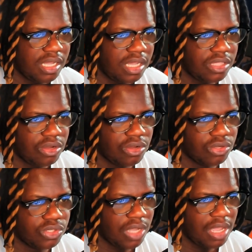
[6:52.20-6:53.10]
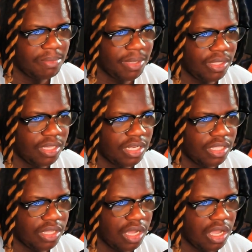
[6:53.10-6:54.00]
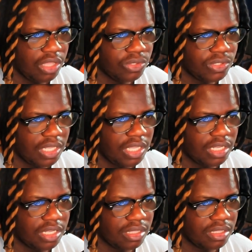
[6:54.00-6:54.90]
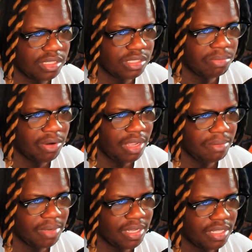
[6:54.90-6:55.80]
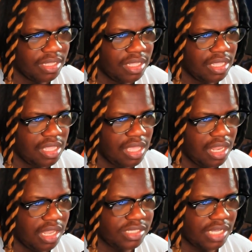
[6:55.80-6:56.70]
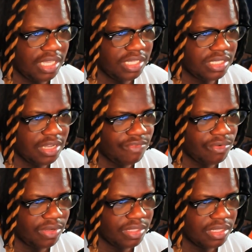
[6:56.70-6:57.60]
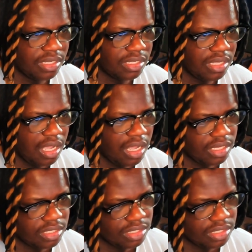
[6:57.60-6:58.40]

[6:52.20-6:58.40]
I thought Gojo had been getting uh, used to healing his brain, but it looks like he's suffering the uh,